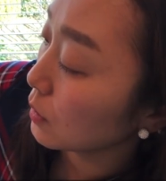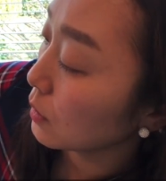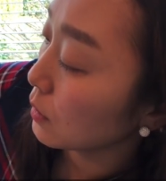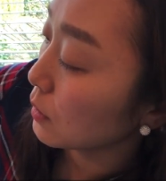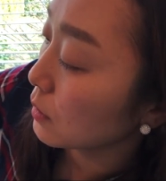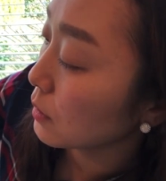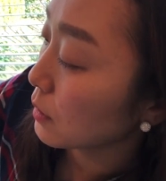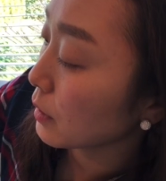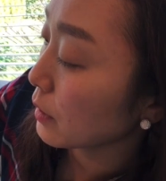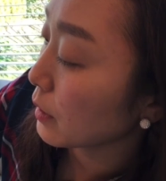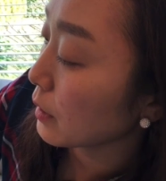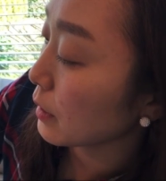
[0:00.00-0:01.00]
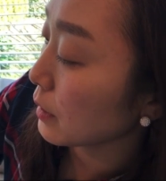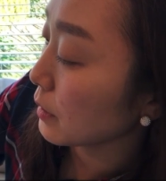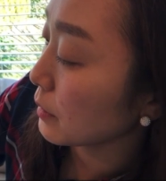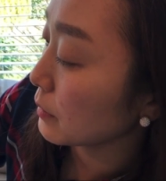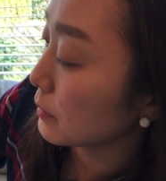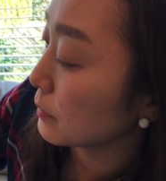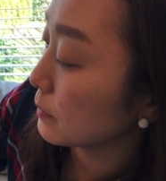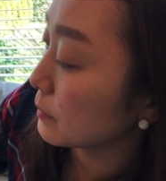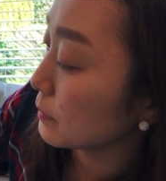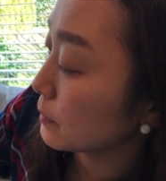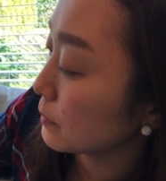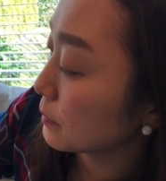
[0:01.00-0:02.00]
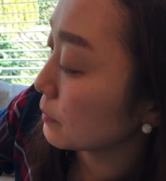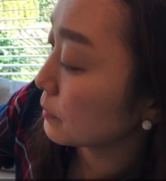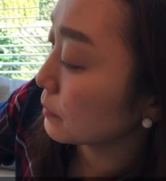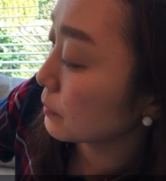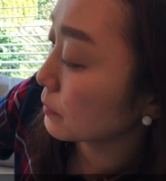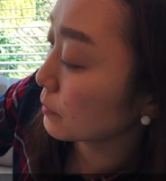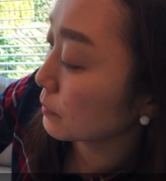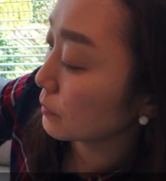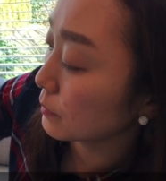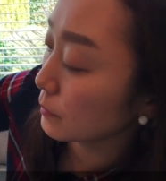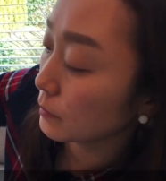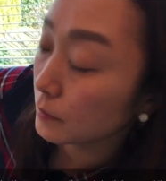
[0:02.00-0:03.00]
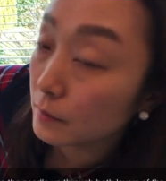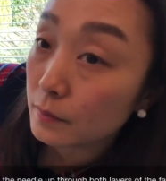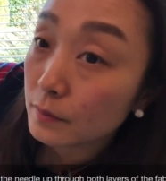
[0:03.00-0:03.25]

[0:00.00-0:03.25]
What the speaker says: Nobody speaks.